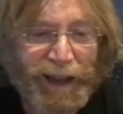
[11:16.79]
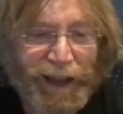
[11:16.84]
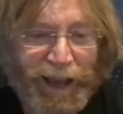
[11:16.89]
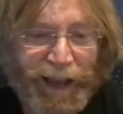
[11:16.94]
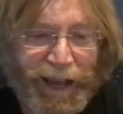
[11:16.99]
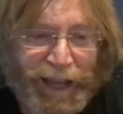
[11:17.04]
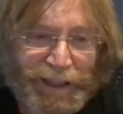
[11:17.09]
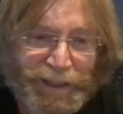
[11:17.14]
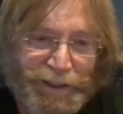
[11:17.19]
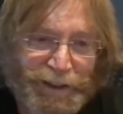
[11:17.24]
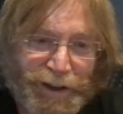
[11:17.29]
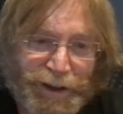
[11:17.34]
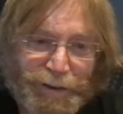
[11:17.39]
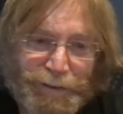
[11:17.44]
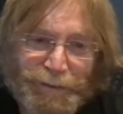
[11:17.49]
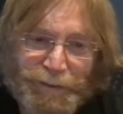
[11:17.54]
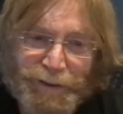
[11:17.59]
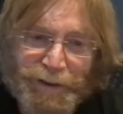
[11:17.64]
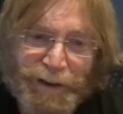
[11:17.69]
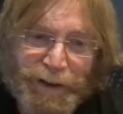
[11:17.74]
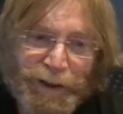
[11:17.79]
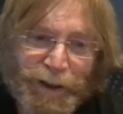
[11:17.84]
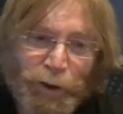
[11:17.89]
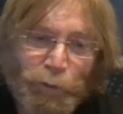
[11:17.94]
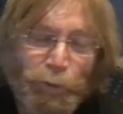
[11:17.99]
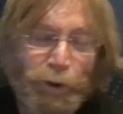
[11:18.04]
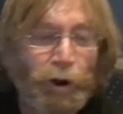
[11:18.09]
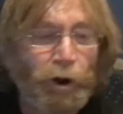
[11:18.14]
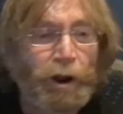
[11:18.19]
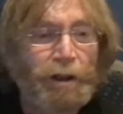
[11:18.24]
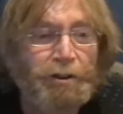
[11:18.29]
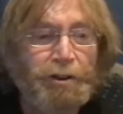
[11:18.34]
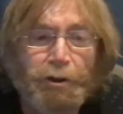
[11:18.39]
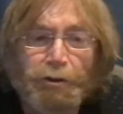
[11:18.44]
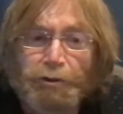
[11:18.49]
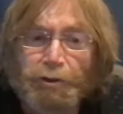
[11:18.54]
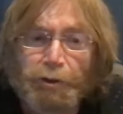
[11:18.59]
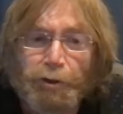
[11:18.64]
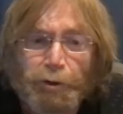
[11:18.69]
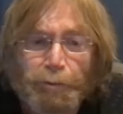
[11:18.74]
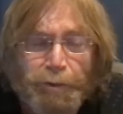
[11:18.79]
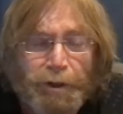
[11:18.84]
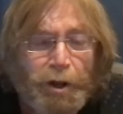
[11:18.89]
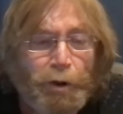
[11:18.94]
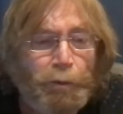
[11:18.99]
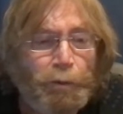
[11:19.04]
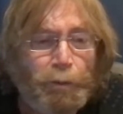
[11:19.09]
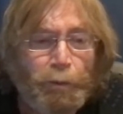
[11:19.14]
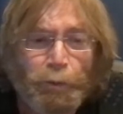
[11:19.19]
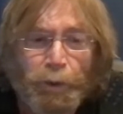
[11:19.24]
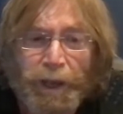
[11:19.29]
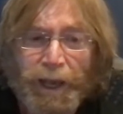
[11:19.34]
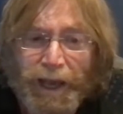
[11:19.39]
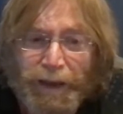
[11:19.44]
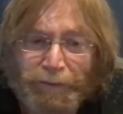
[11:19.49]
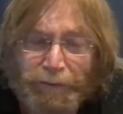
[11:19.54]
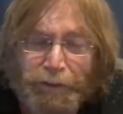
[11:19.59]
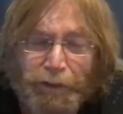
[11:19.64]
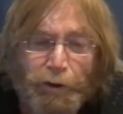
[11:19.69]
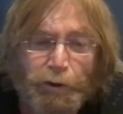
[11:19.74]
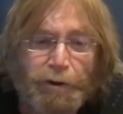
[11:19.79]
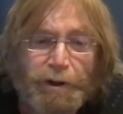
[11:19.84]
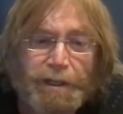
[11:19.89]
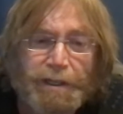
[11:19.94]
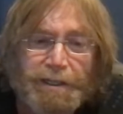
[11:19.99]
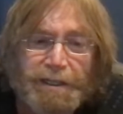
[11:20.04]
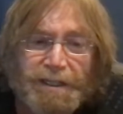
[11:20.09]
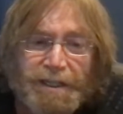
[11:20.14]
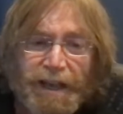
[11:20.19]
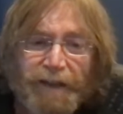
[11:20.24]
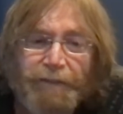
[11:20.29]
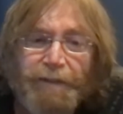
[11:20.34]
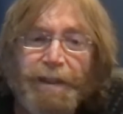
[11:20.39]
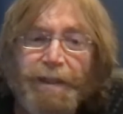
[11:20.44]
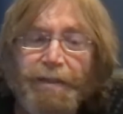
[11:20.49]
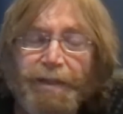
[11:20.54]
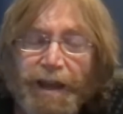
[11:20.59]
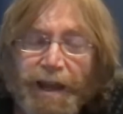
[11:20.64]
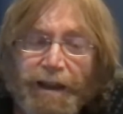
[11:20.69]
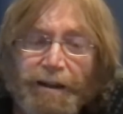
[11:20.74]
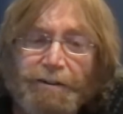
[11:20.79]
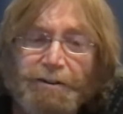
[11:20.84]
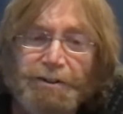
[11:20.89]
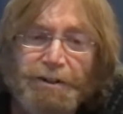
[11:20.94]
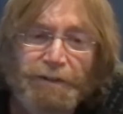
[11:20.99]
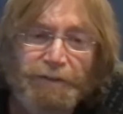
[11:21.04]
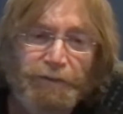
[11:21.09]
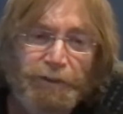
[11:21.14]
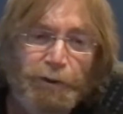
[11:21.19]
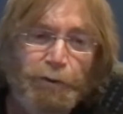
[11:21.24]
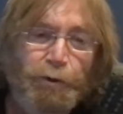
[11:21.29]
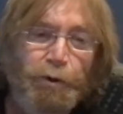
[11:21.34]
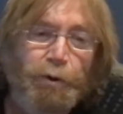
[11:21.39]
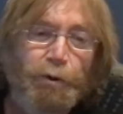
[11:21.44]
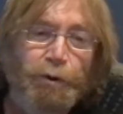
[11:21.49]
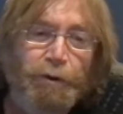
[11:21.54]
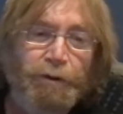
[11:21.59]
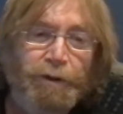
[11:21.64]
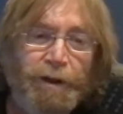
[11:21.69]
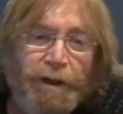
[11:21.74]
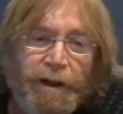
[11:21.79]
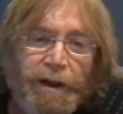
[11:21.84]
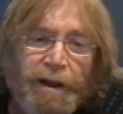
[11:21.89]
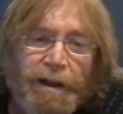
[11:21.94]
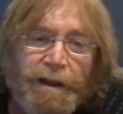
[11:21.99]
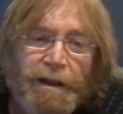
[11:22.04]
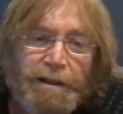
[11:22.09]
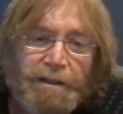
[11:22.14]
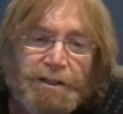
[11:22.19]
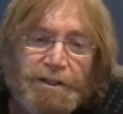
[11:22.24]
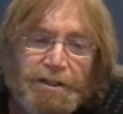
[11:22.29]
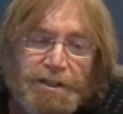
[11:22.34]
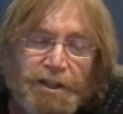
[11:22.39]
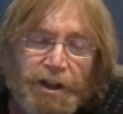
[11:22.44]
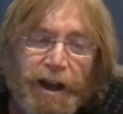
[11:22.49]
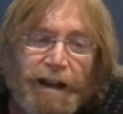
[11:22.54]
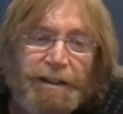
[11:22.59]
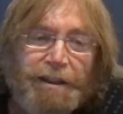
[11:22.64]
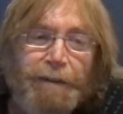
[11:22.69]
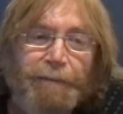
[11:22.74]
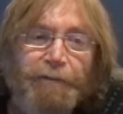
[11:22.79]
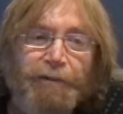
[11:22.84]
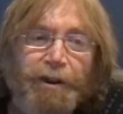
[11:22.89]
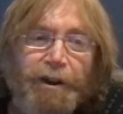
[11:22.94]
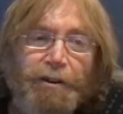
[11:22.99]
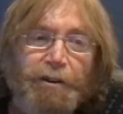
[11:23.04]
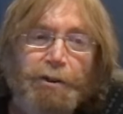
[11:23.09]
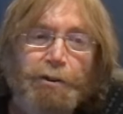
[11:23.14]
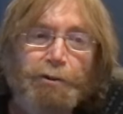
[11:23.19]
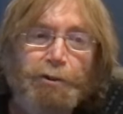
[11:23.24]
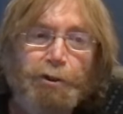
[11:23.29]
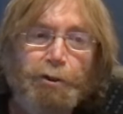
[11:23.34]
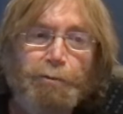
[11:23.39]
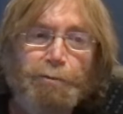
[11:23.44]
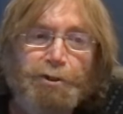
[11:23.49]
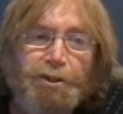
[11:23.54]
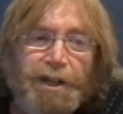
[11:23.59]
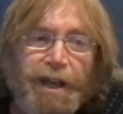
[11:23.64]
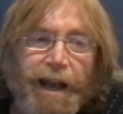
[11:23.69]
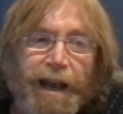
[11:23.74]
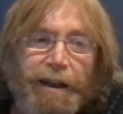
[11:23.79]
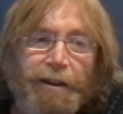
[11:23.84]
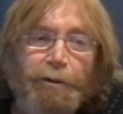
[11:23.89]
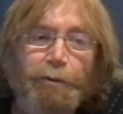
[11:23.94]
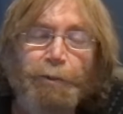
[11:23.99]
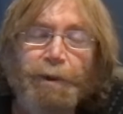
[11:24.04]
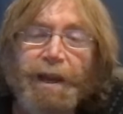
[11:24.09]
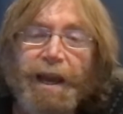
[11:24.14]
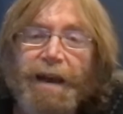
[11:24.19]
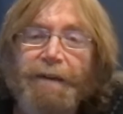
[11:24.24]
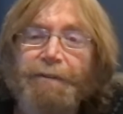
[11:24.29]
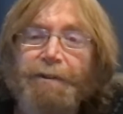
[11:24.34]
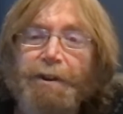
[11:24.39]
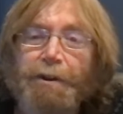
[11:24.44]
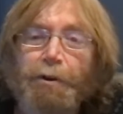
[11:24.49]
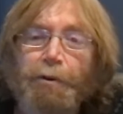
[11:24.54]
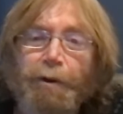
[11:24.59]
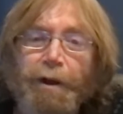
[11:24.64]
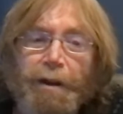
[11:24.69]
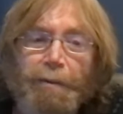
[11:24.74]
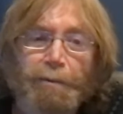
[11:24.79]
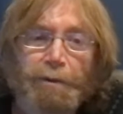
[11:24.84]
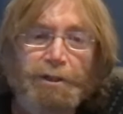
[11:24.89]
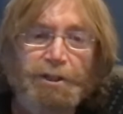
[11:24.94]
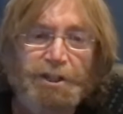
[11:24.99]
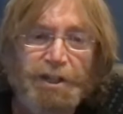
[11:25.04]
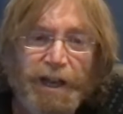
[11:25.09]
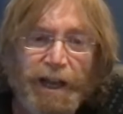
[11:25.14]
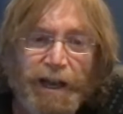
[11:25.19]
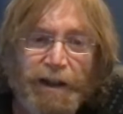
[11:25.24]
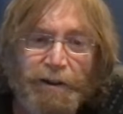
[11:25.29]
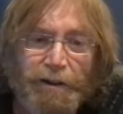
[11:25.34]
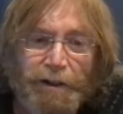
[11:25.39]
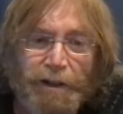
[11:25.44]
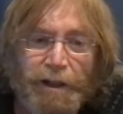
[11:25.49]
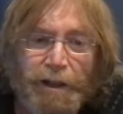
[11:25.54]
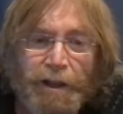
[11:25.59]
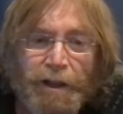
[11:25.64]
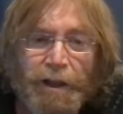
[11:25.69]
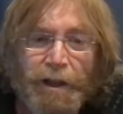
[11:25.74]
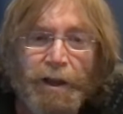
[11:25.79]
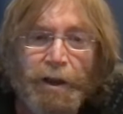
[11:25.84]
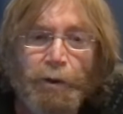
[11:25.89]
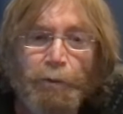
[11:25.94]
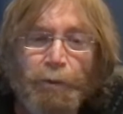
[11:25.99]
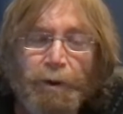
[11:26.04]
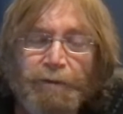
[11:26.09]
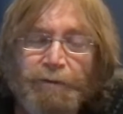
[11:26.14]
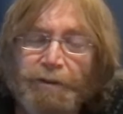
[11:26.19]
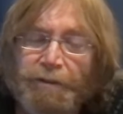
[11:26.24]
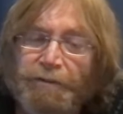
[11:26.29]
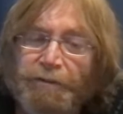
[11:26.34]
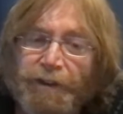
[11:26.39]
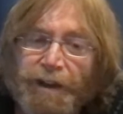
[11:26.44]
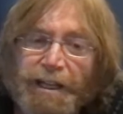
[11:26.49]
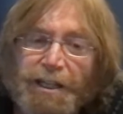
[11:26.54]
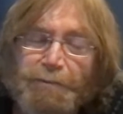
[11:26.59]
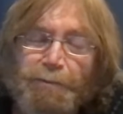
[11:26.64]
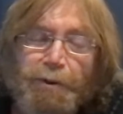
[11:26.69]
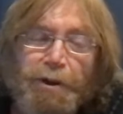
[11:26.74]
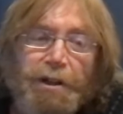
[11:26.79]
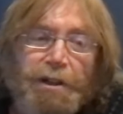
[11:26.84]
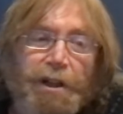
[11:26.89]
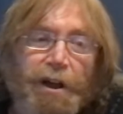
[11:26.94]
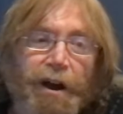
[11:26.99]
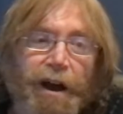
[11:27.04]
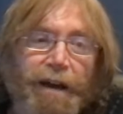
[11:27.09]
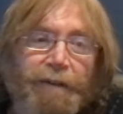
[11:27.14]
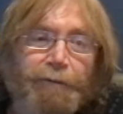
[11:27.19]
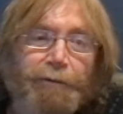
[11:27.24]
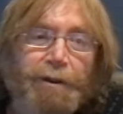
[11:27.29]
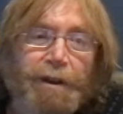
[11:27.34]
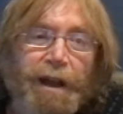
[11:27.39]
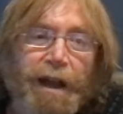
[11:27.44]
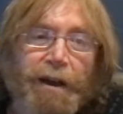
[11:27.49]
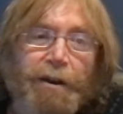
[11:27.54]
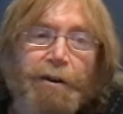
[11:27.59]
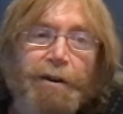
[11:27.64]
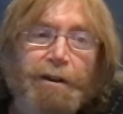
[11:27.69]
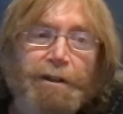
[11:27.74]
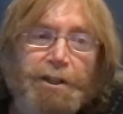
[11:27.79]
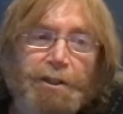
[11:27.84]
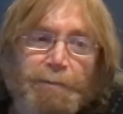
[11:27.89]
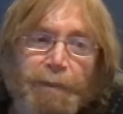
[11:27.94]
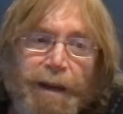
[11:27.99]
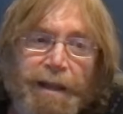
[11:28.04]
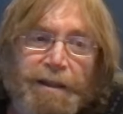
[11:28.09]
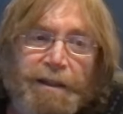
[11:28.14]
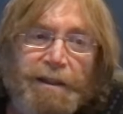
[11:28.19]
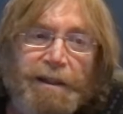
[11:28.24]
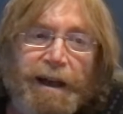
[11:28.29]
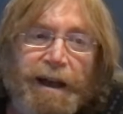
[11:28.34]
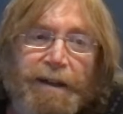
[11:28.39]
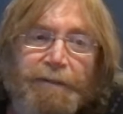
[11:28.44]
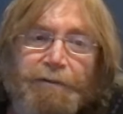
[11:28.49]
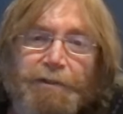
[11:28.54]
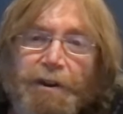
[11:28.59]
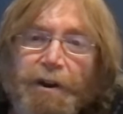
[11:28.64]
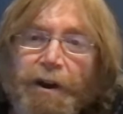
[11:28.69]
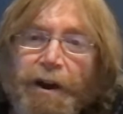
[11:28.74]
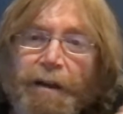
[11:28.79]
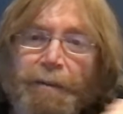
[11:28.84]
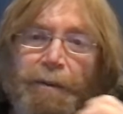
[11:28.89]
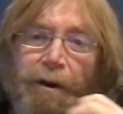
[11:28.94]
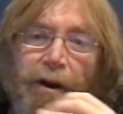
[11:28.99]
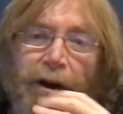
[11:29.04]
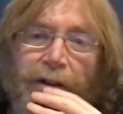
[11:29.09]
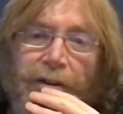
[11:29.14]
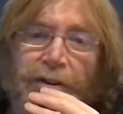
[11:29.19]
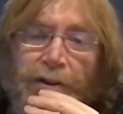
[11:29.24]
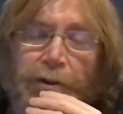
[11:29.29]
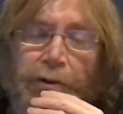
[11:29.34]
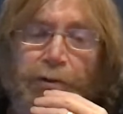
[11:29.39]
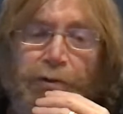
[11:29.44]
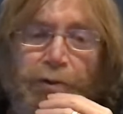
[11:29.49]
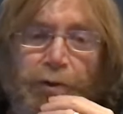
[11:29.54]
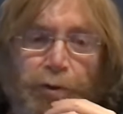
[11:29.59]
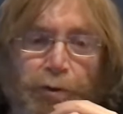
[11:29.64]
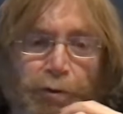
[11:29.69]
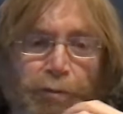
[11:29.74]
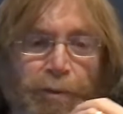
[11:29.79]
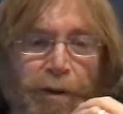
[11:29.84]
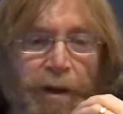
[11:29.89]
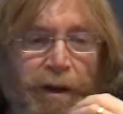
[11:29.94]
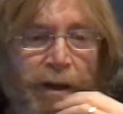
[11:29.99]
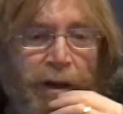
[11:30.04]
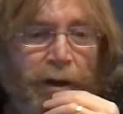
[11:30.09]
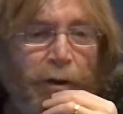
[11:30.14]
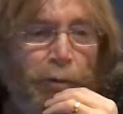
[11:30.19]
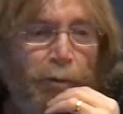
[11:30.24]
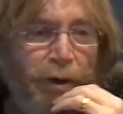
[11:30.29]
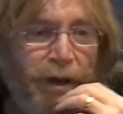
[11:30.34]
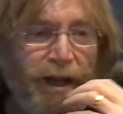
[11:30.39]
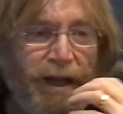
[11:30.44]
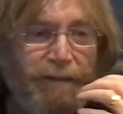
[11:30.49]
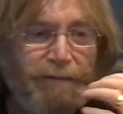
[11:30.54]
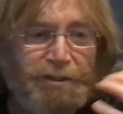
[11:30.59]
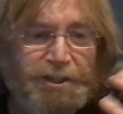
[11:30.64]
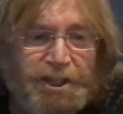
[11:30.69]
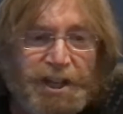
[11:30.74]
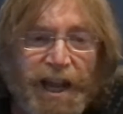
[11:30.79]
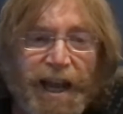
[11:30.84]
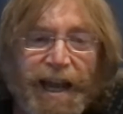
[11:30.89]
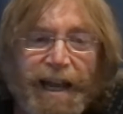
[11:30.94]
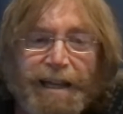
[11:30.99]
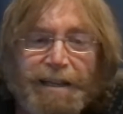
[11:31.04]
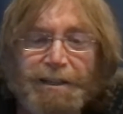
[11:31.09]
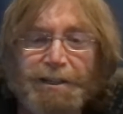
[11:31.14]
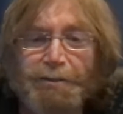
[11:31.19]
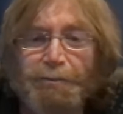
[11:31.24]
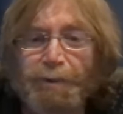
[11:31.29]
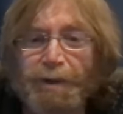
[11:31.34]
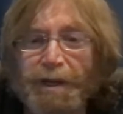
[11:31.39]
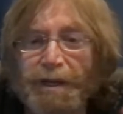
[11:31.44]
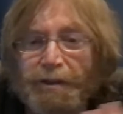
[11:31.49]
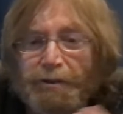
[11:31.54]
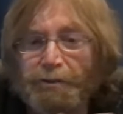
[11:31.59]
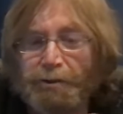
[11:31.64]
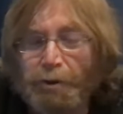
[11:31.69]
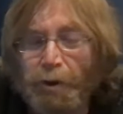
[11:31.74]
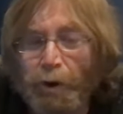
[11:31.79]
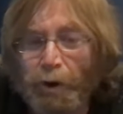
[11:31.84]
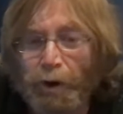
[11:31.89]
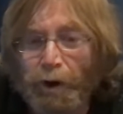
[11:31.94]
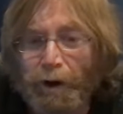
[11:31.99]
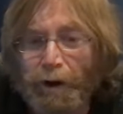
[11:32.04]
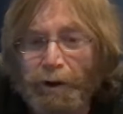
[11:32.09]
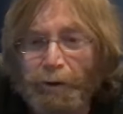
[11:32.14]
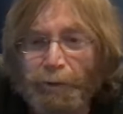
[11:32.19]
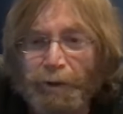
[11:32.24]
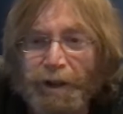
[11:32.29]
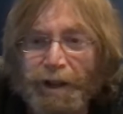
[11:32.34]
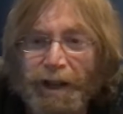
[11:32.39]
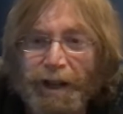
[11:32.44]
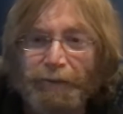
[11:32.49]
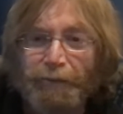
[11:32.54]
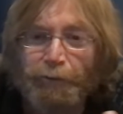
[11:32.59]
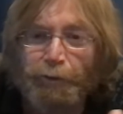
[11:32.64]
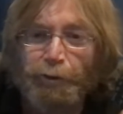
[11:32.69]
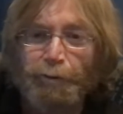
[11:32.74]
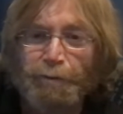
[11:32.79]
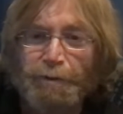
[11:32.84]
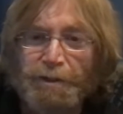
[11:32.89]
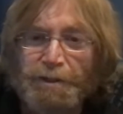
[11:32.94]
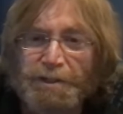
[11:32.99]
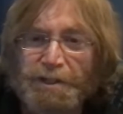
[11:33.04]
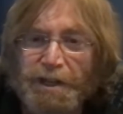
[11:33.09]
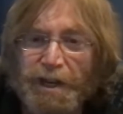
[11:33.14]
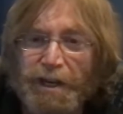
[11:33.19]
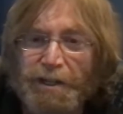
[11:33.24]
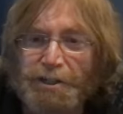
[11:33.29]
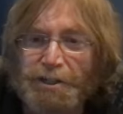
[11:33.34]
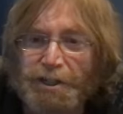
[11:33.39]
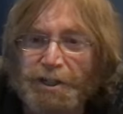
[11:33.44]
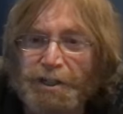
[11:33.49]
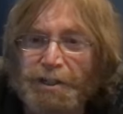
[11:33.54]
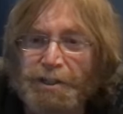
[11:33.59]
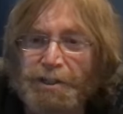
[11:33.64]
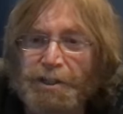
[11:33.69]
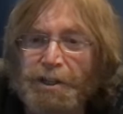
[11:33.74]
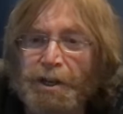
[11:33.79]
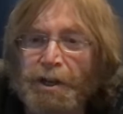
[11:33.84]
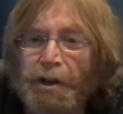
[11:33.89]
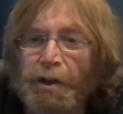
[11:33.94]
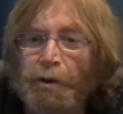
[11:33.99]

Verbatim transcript: And uh, we're on YouTube. You know, we have 37,000 of you who are signed up for our YouTube channel. We have an incredible channel. We've done Facebook Live. We're now going to spend a lot of time on YouTube. We are going to have chats. We can talk. We can have group discussions.